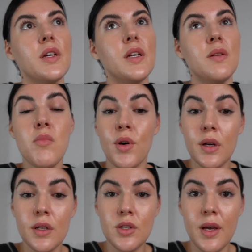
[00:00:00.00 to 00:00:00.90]
In
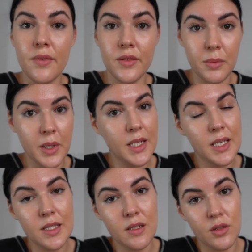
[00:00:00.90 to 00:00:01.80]
March, after my
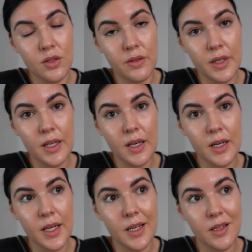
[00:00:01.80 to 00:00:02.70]
knee surgery,
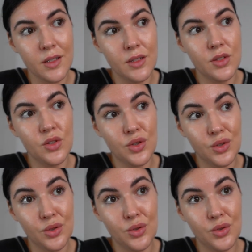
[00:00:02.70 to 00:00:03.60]
I had
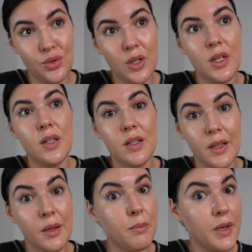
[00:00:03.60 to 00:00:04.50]
to
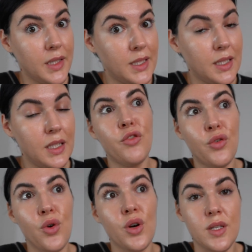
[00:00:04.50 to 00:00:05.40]
lay in bed
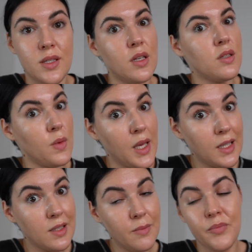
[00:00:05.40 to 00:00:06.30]
for 6
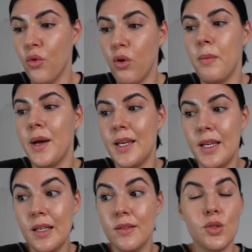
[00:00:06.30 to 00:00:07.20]
weeks for my
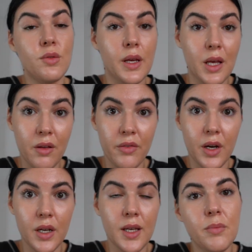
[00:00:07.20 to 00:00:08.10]
knee to
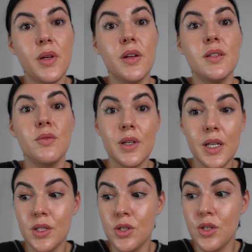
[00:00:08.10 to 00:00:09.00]
recover, period in
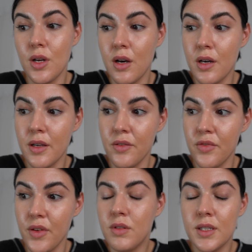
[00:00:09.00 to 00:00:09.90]
which
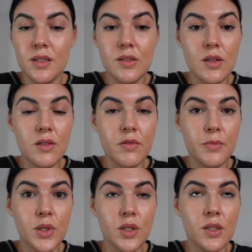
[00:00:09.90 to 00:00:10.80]
I've read tons of
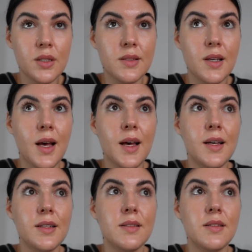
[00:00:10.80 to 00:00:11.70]
books
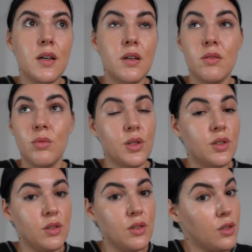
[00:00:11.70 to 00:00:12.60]
and
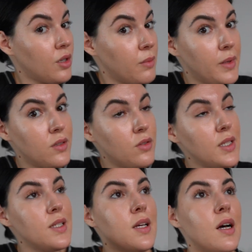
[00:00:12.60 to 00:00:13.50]
watched
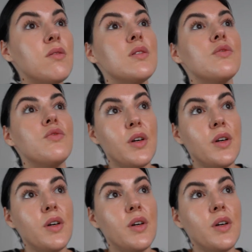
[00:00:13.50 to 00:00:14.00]
documentaries, out of